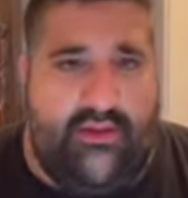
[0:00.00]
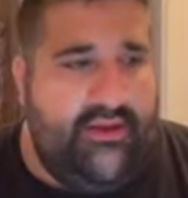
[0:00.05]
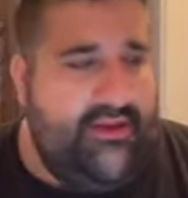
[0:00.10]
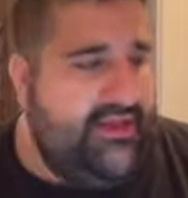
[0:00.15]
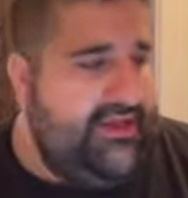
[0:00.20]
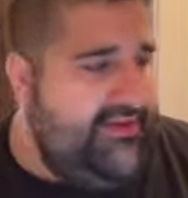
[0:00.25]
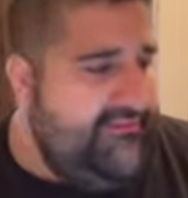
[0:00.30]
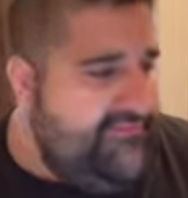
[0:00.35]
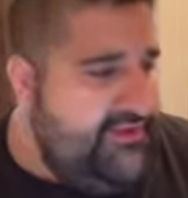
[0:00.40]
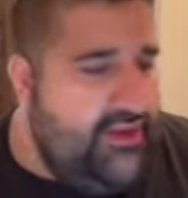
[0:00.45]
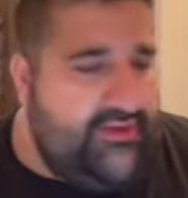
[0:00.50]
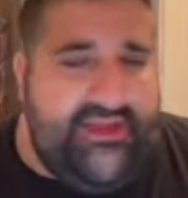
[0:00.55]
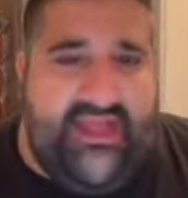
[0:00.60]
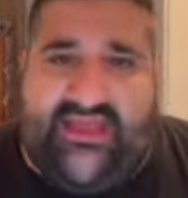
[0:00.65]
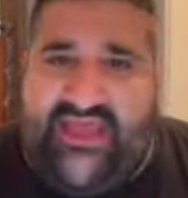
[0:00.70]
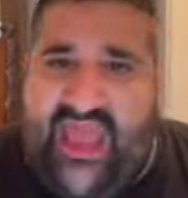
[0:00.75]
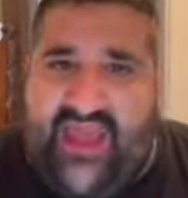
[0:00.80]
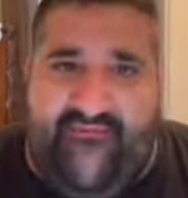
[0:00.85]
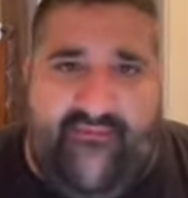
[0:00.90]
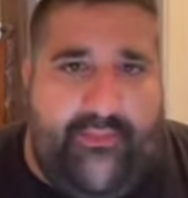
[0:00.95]
Even though they
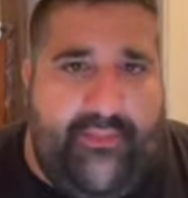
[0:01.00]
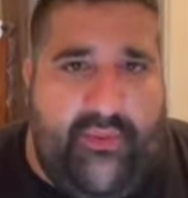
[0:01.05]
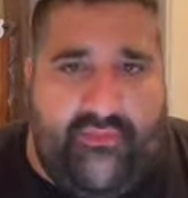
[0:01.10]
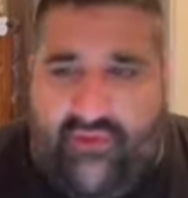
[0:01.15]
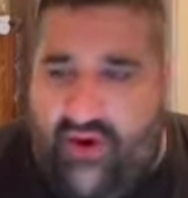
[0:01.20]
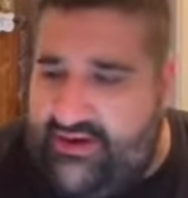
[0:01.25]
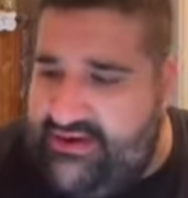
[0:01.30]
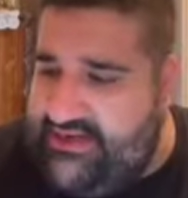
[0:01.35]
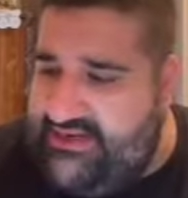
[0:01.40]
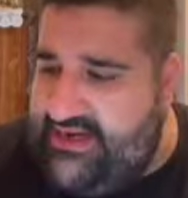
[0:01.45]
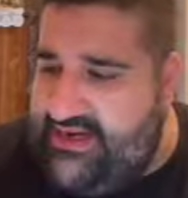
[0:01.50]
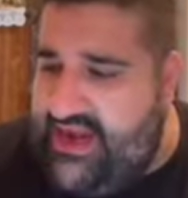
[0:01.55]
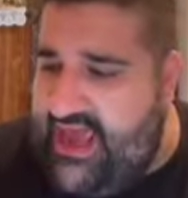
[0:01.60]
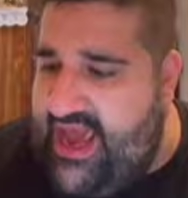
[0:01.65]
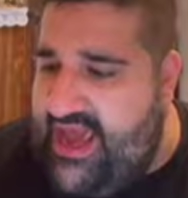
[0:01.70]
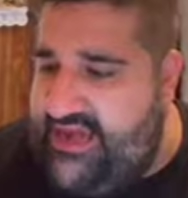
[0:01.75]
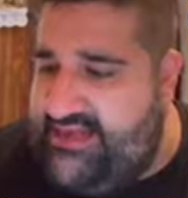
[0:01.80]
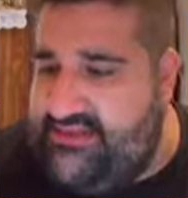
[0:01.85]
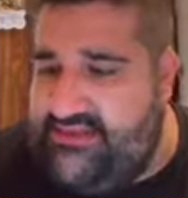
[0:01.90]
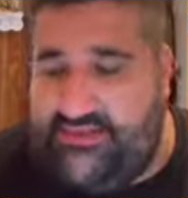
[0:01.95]
gave up a run in the
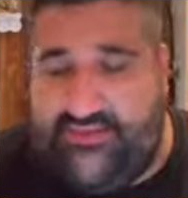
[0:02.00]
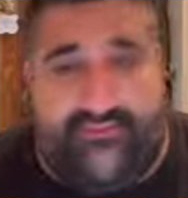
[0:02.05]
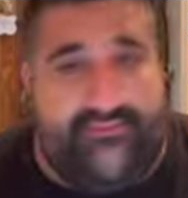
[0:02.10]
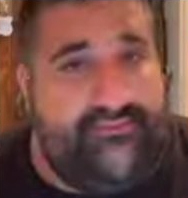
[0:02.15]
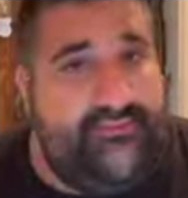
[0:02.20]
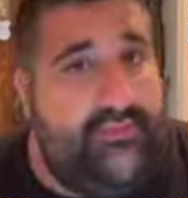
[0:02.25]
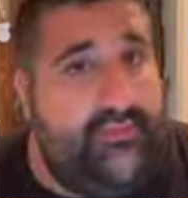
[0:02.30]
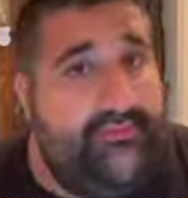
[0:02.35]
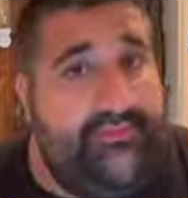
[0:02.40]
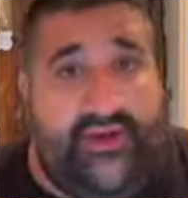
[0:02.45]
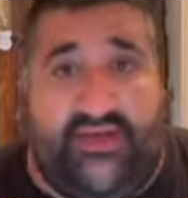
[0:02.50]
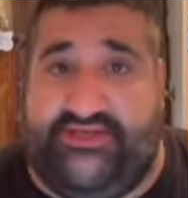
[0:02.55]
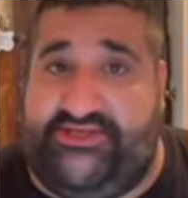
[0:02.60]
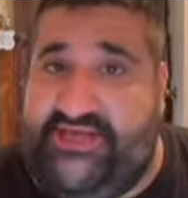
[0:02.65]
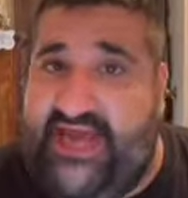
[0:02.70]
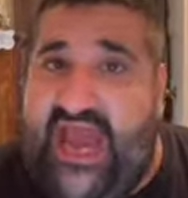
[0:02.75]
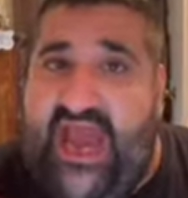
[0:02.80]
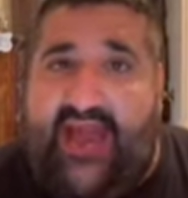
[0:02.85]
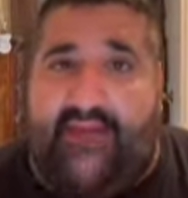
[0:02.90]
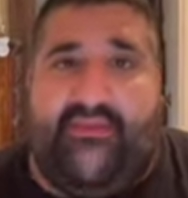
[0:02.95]
ninth, but
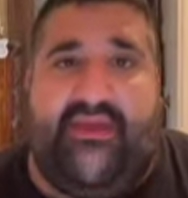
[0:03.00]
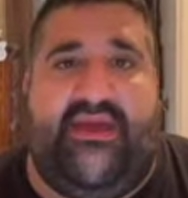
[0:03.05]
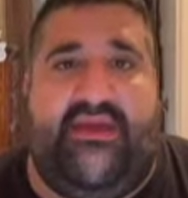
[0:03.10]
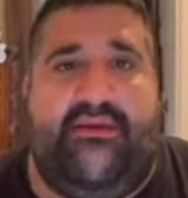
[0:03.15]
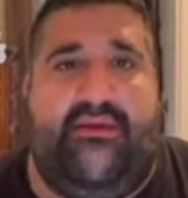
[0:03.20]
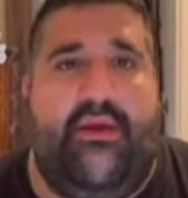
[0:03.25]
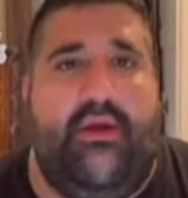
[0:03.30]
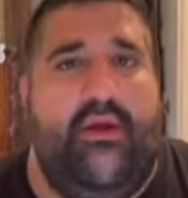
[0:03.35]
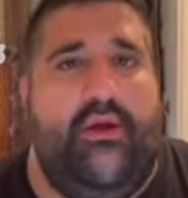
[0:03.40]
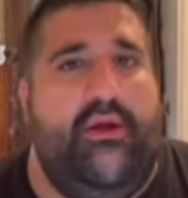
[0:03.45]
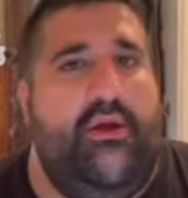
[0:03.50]
Chapman,